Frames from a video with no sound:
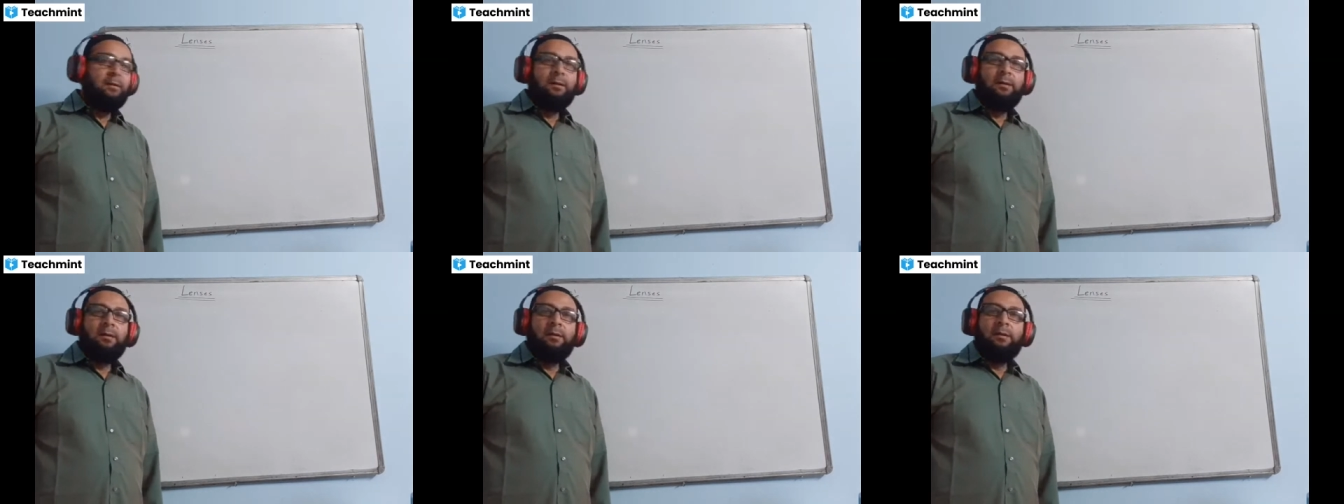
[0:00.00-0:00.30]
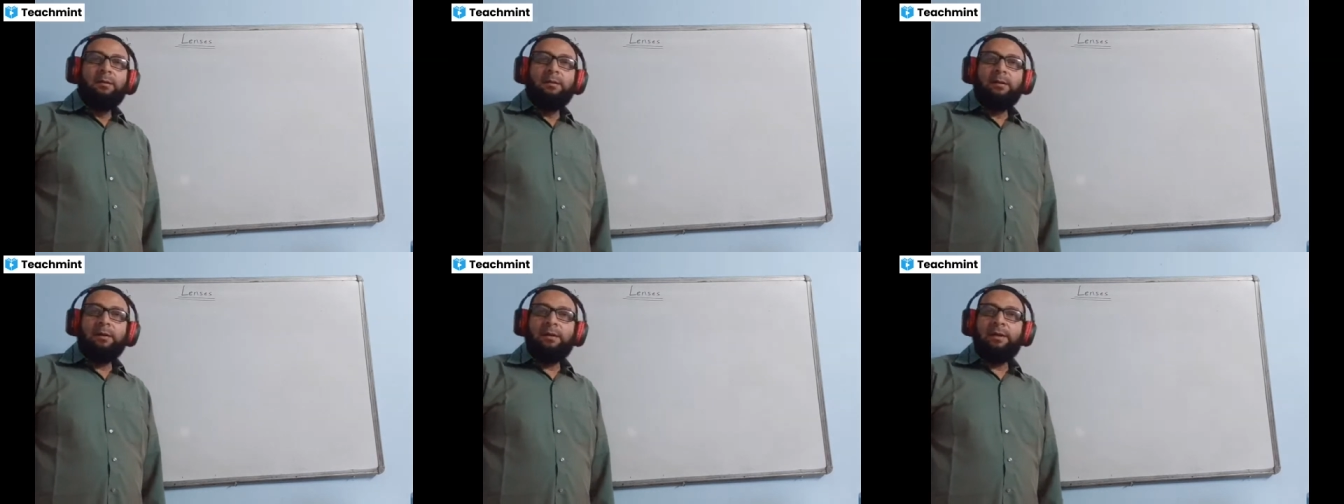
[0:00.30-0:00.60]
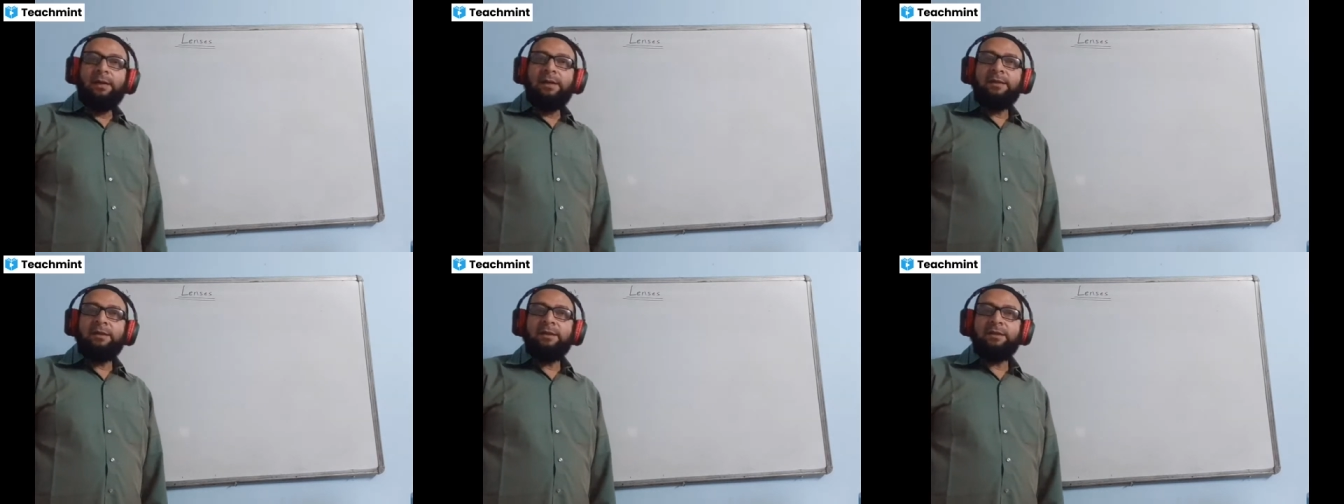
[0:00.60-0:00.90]
is a
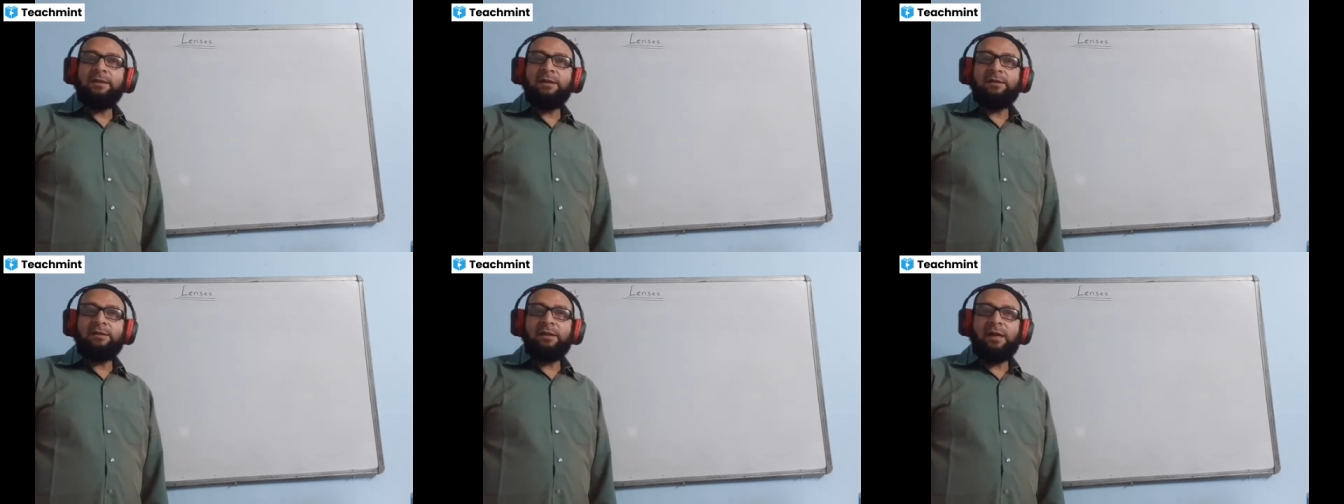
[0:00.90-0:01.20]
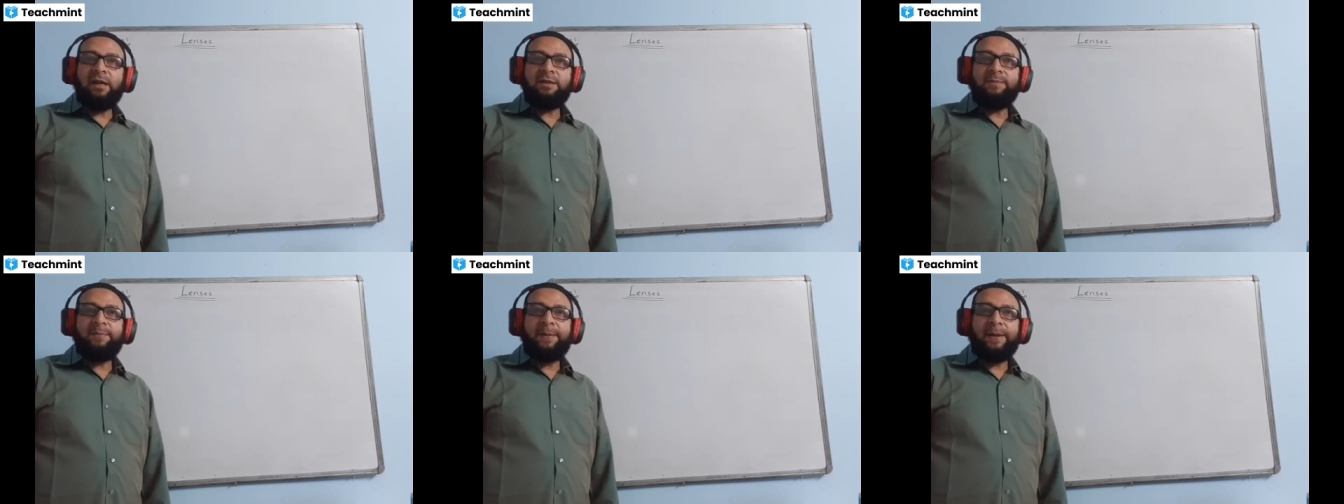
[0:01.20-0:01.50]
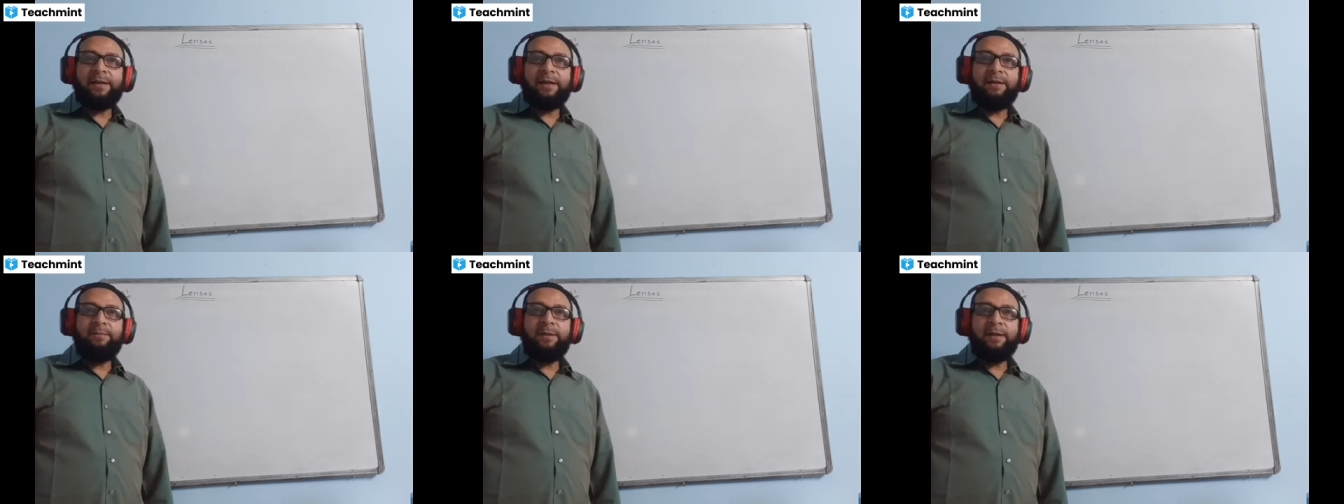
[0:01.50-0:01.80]
transparent medium
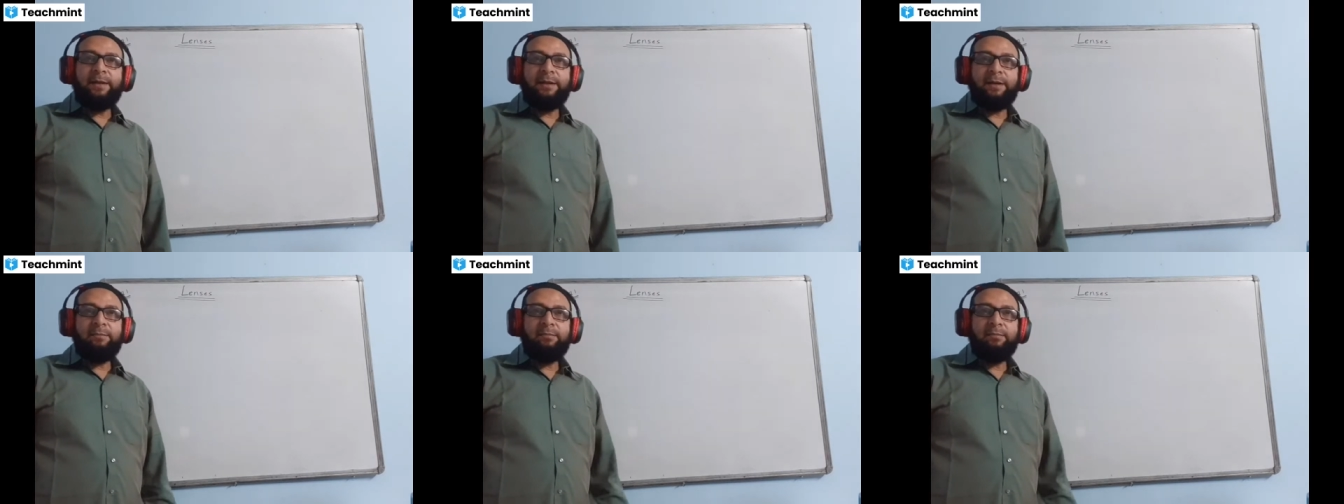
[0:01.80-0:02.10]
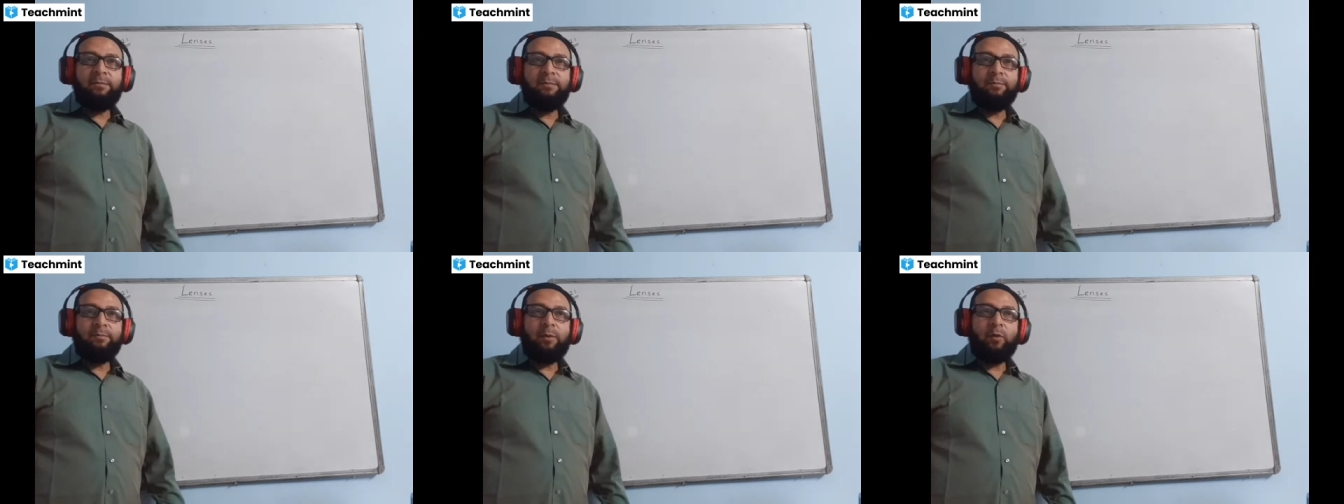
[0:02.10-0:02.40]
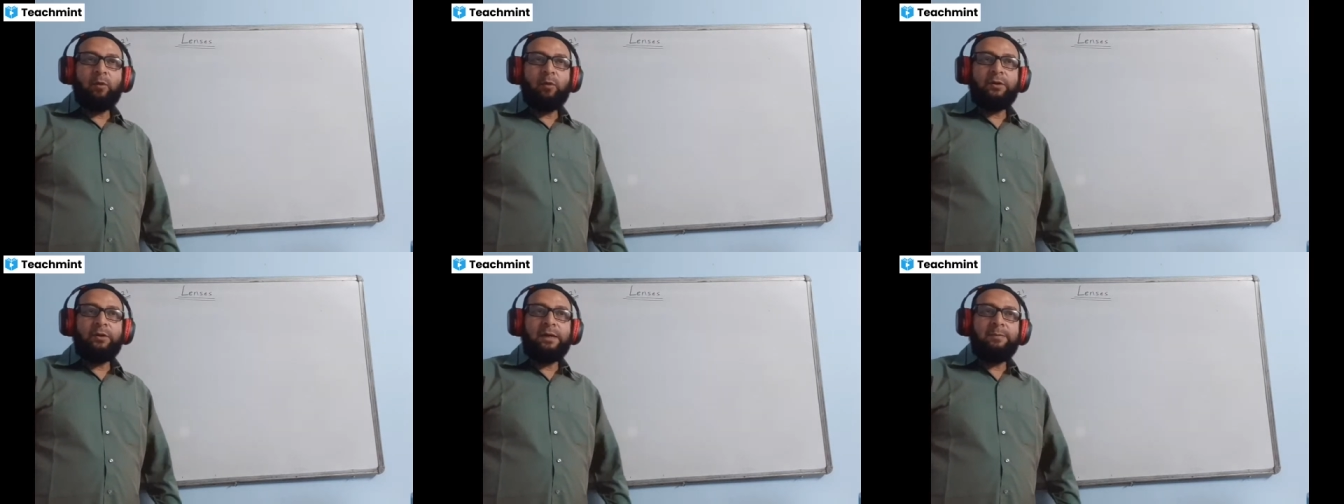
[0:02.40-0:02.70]
bounded by
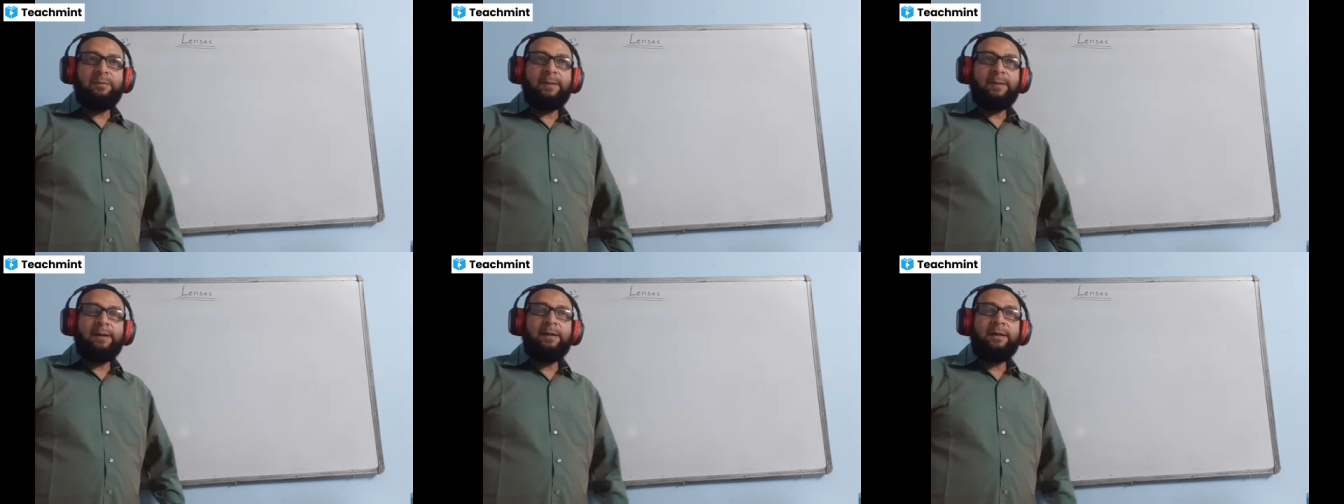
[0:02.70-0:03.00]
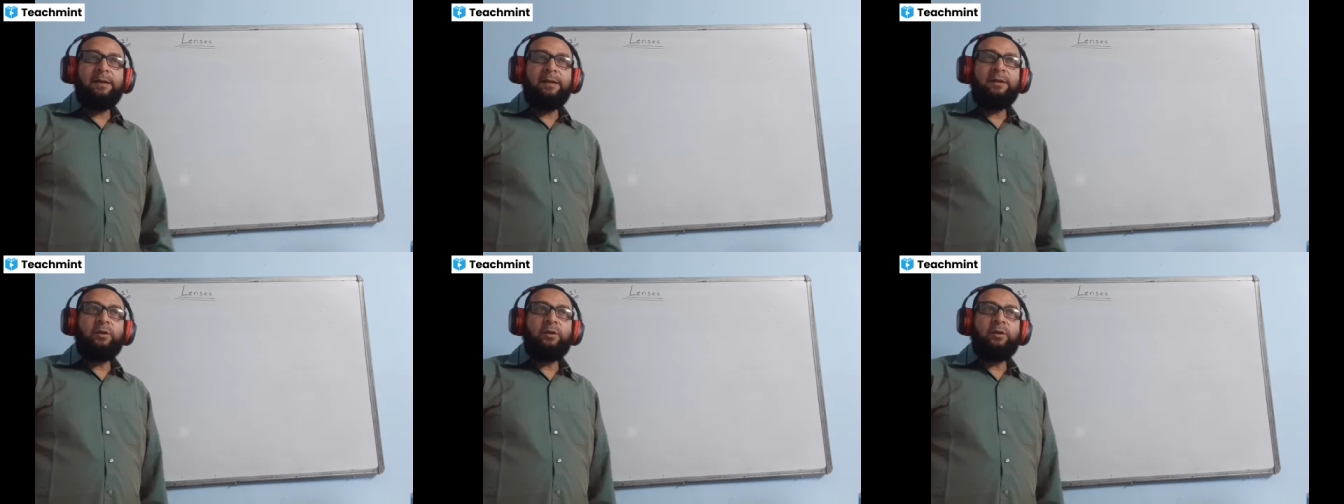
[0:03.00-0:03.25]
two